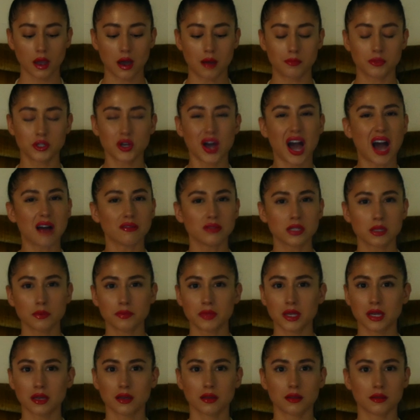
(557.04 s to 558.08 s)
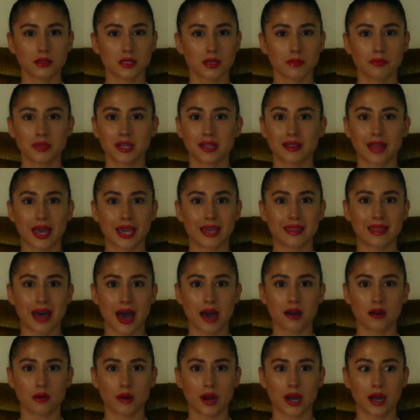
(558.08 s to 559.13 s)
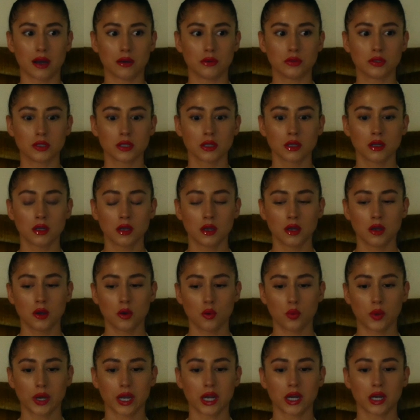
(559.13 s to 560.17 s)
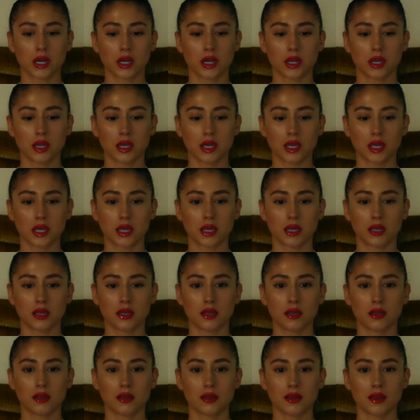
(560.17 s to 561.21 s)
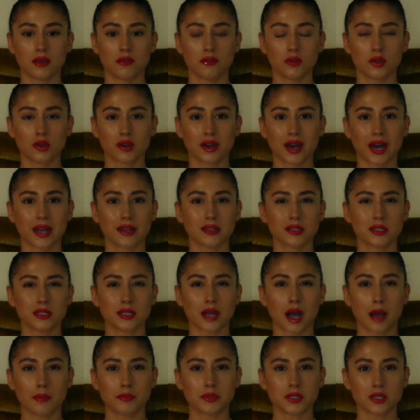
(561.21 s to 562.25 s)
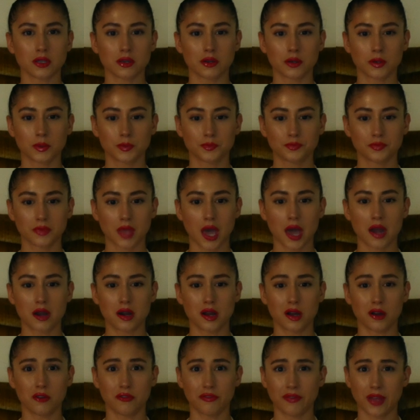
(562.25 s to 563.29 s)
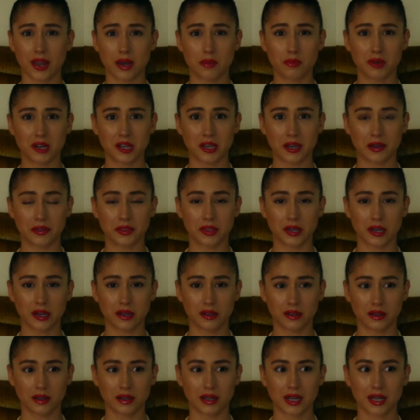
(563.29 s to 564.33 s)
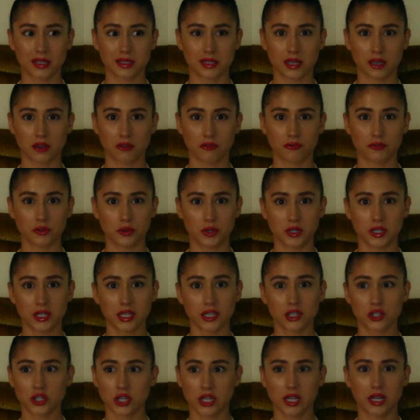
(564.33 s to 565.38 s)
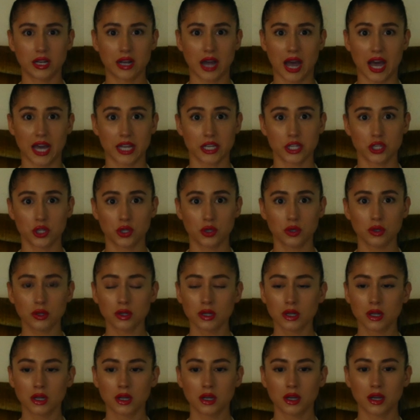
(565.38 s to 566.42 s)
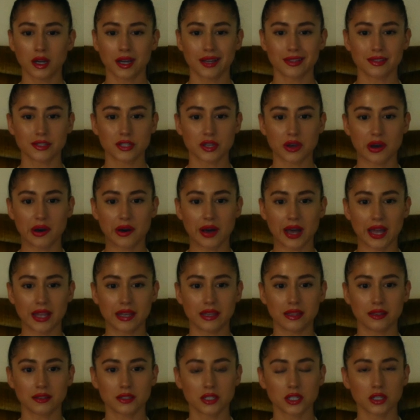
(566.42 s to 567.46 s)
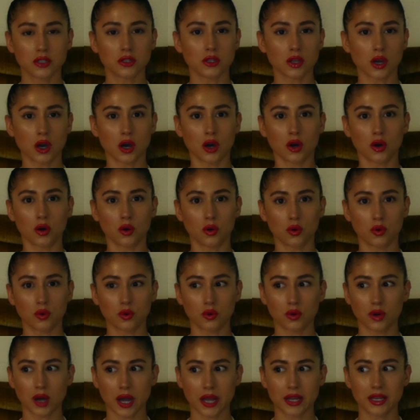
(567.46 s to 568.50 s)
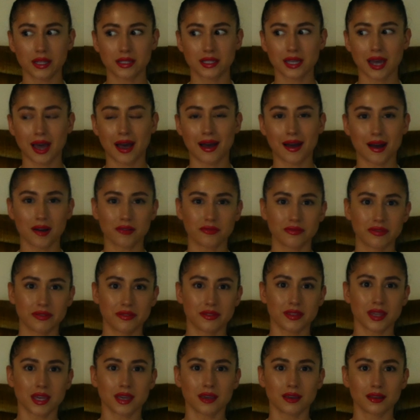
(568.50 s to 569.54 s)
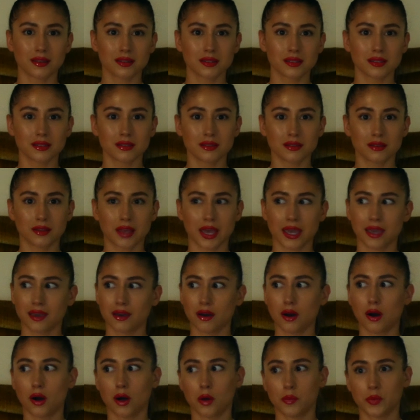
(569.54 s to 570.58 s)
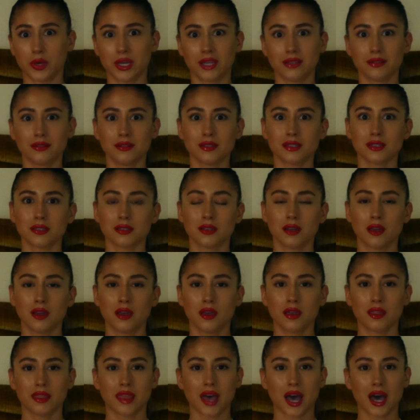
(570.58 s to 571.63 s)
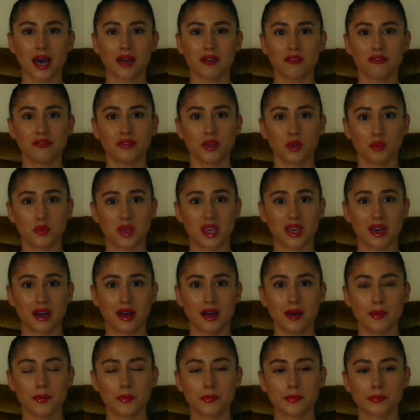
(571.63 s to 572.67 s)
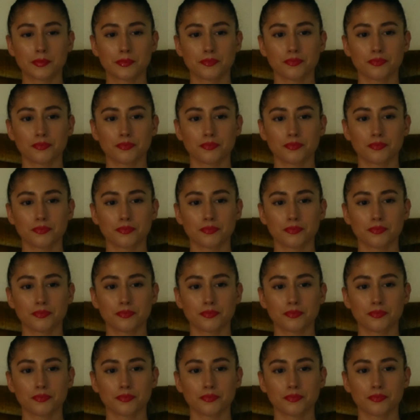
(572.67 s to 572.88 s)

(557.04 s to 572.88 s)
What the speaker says: So have something like that around where it kind of stops you. I don't know if anybody out there has like a food addiction. I do. And so I need to have things like almonds that fill me up